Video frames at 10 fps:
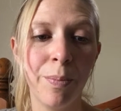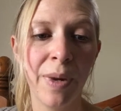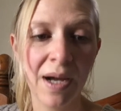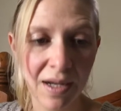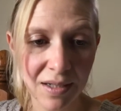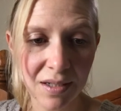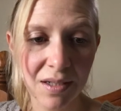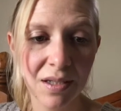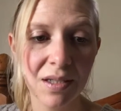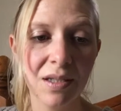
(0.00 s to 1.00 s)

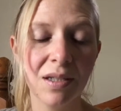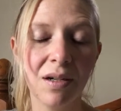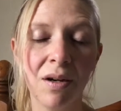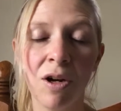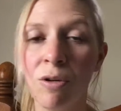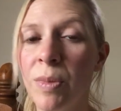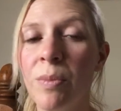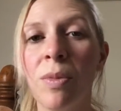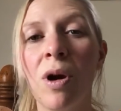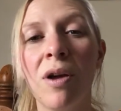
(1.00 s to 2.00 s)
but I
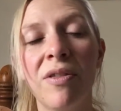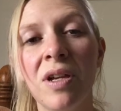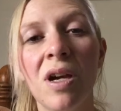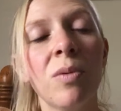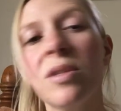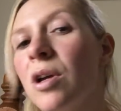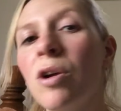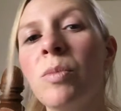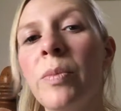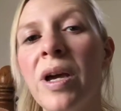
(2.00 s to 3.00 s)
remember, I think I was
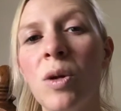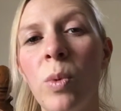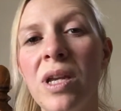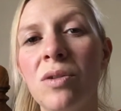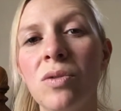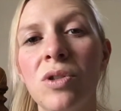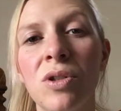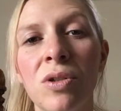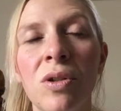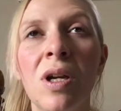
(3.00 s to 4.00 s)
home about a week or
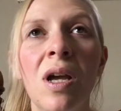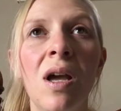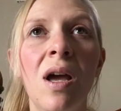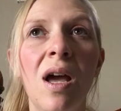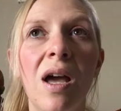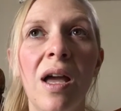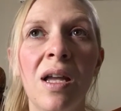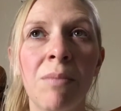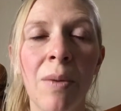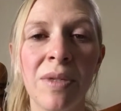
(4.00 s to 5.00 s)
two,
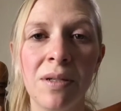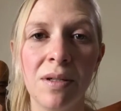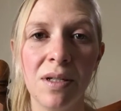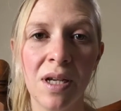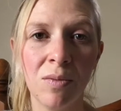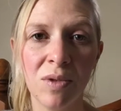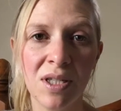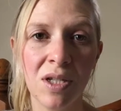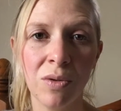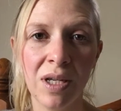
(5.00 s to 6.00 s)
and Mum and Dad were
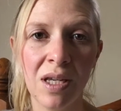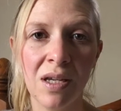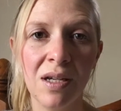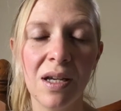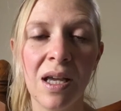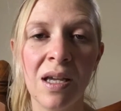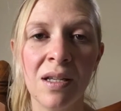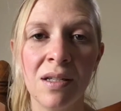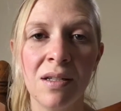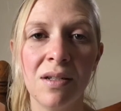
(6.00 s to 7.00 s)
still here,
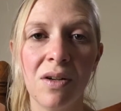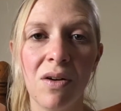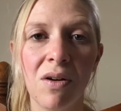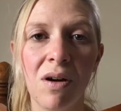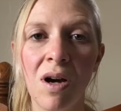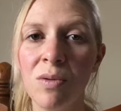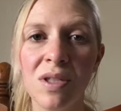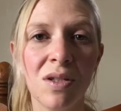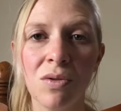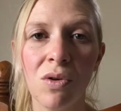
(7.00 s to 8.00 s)
and I was
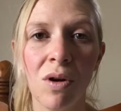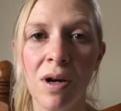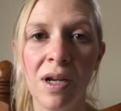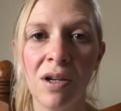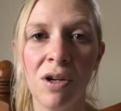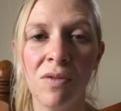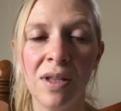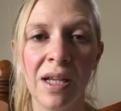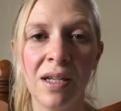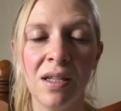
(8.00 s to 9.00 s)
still crying over
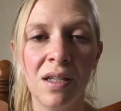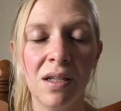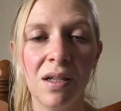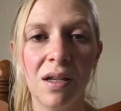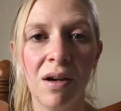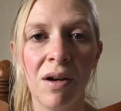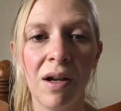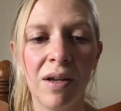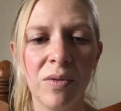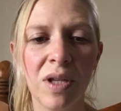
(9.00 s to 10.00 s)
Lainey.
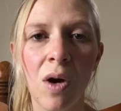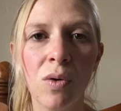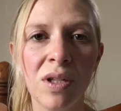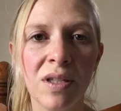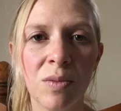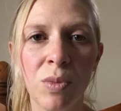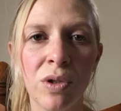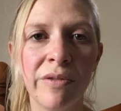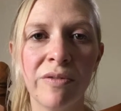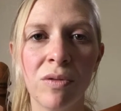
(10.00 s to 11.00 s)
I was holding this
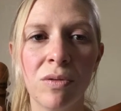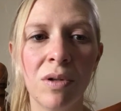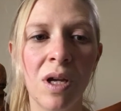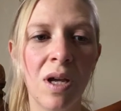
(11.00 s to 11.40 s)
beautiful